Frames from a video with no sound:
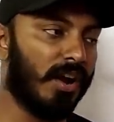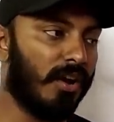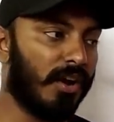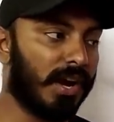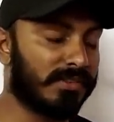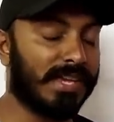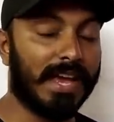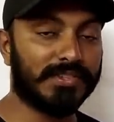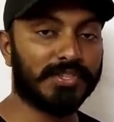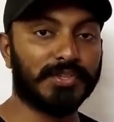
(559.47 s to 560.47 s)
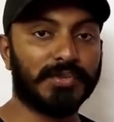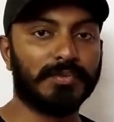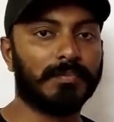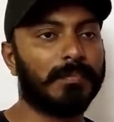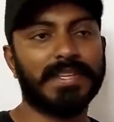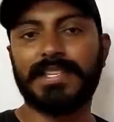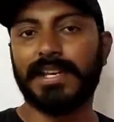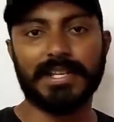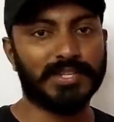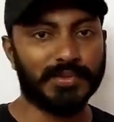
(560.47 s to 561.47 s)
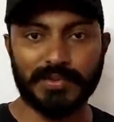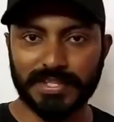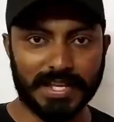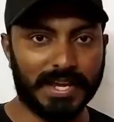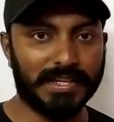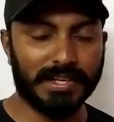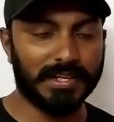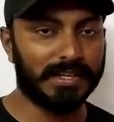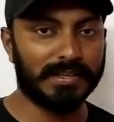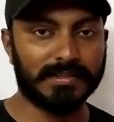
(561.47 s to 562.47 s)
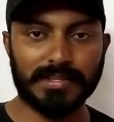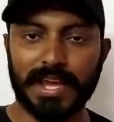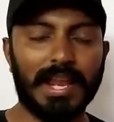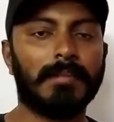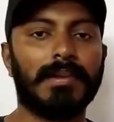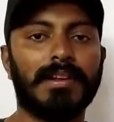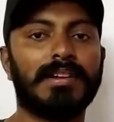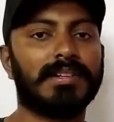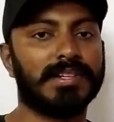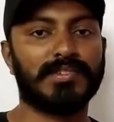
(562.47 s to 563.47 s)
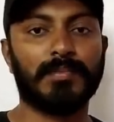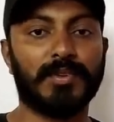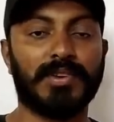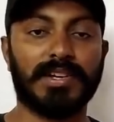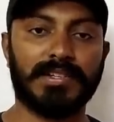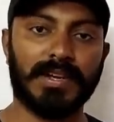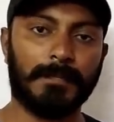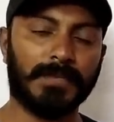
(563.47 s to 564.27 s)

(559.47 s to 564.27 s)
or I was asked to basically to design a scalable distributed